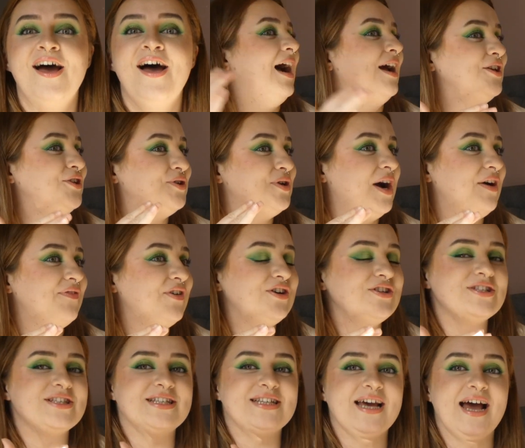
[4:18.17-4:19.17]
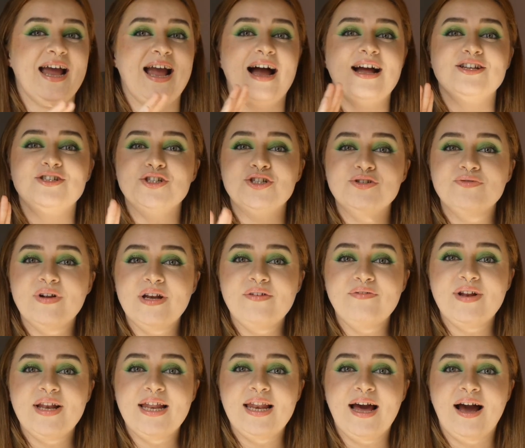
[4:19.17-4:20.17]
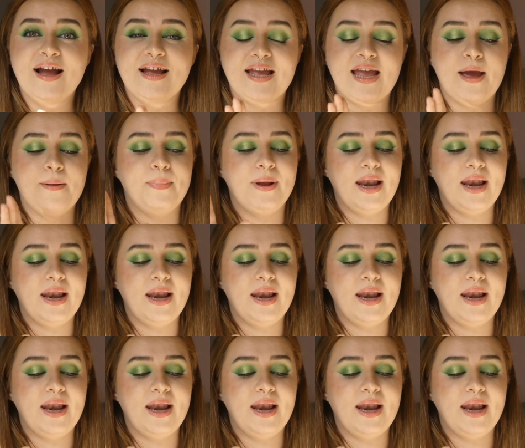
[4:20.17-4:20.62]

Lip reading: I do have it on today. I do really like it,